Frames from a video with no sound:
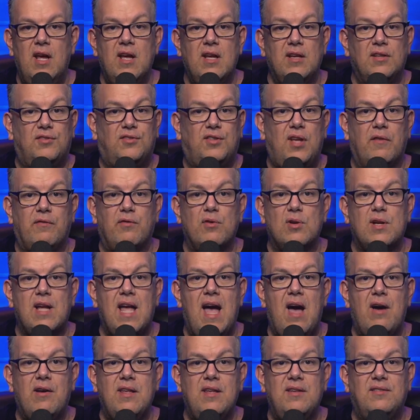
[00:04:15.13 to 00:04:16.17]
Several
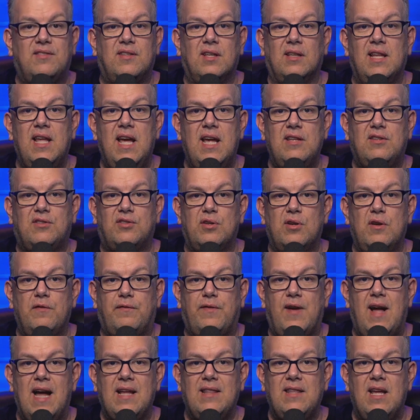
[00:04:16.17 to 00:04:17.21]
counties delayed
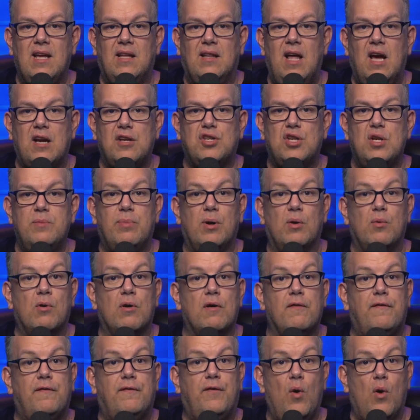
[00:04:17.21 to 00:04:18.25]
certifying the election but
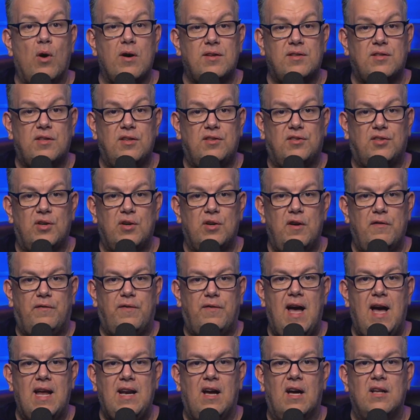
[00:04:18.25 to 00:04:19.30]
were forced to
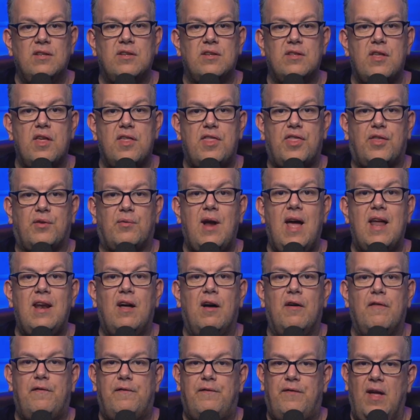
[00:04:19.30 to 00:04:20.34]
certify it under the threat
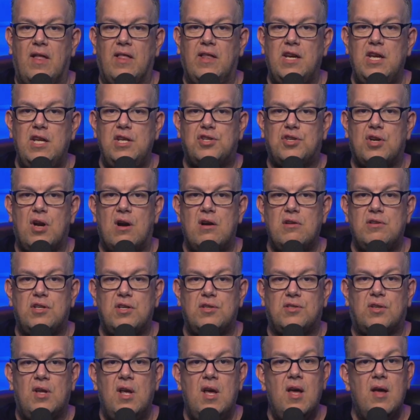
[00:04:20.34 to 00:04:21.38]
of felony
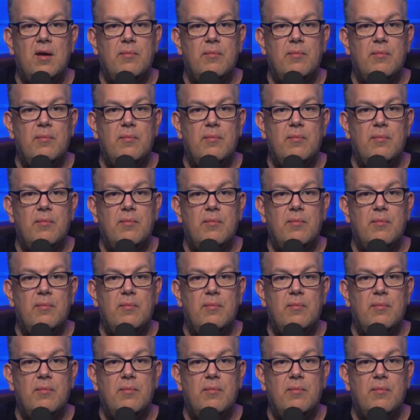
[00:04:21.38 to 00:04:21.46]
charges